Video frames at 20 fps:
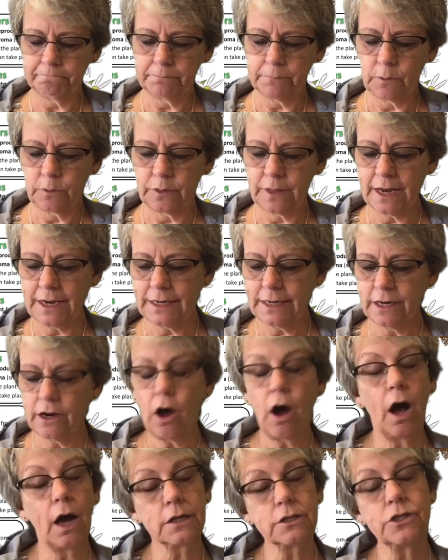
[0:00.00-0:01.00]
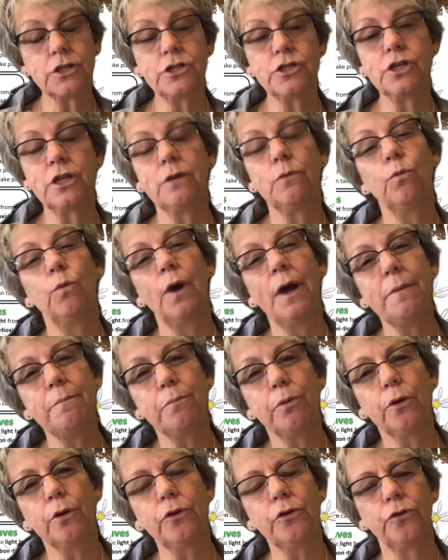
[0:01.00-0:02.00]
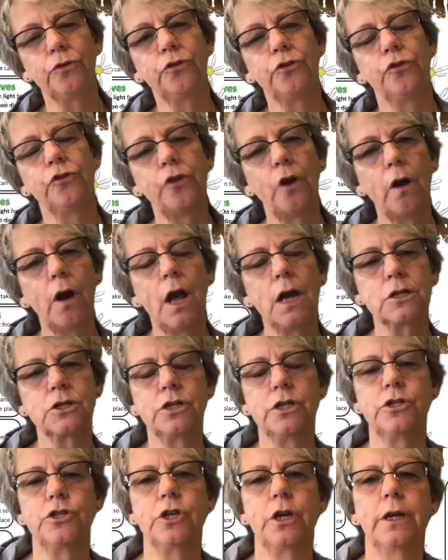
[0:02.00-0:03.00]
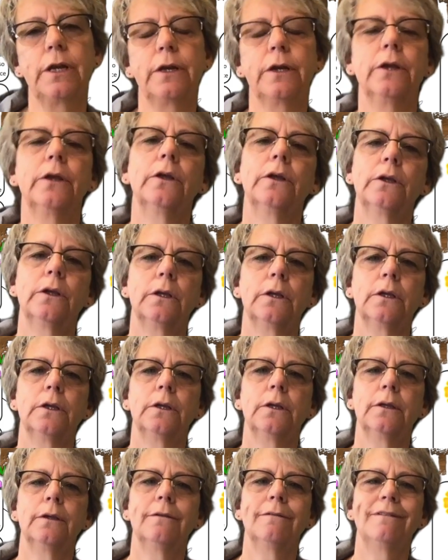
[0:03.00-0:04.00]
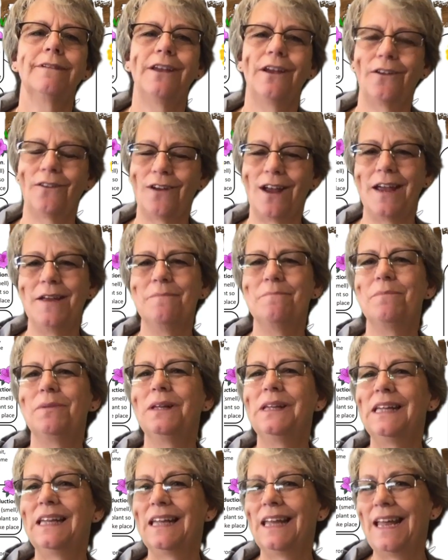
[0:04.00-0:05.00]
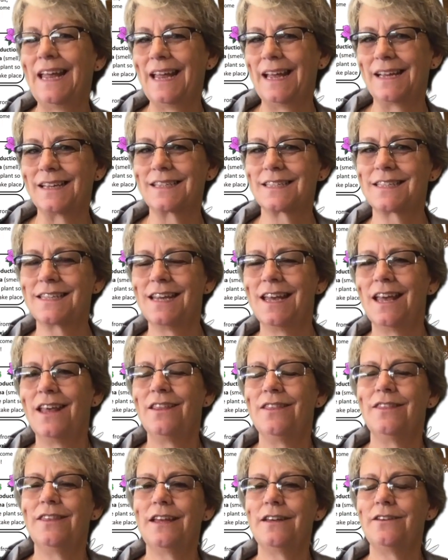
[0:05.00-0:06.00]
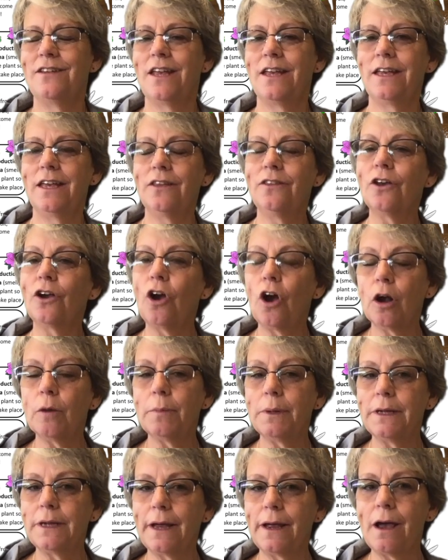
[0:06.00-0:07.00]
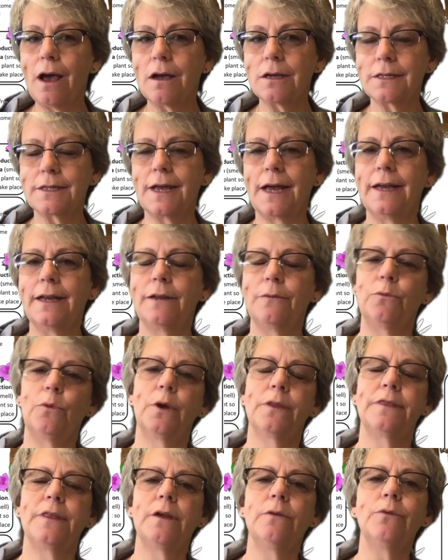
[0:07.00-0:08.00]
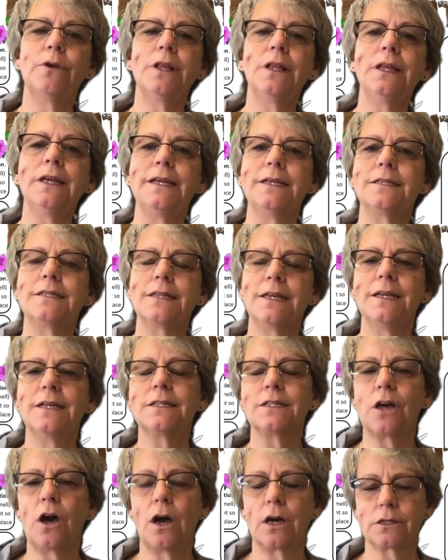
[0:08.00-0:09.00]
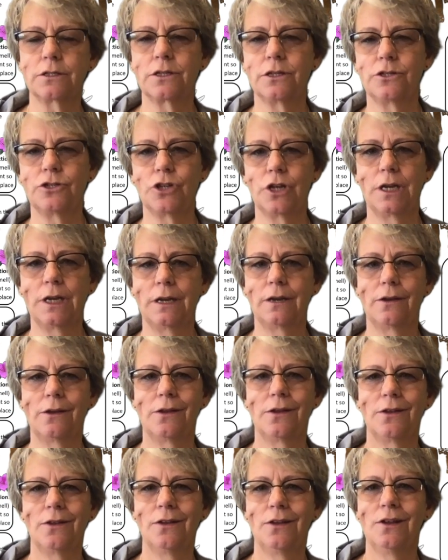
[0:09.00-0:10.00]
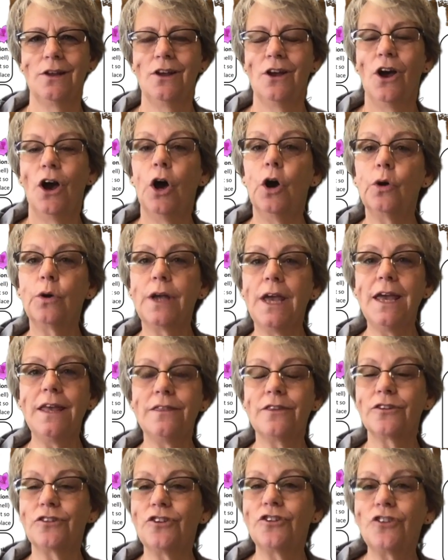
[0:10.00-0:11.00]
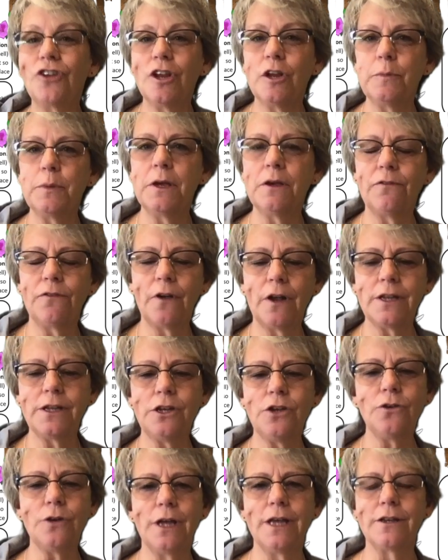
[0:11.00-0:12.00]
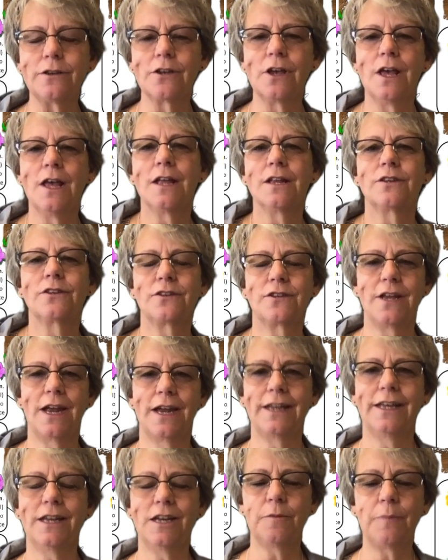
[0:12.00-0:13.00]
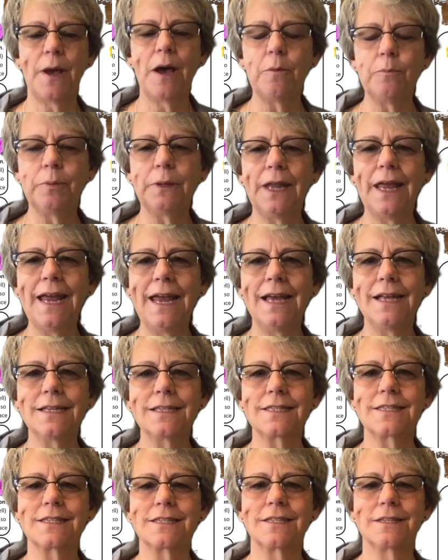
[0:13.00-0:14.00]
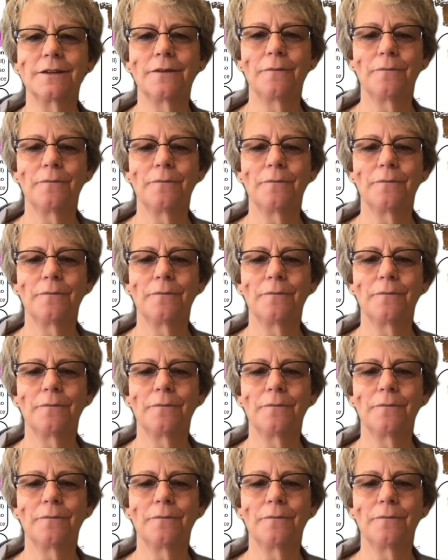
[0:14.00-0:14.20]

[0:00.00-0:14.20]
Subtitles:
They need oxygen. What produces our oxygen? You're right, plants. They take in the carbon dioxide, and what they release is oxygen. Okay, this is going to be a fun unit studying about plants.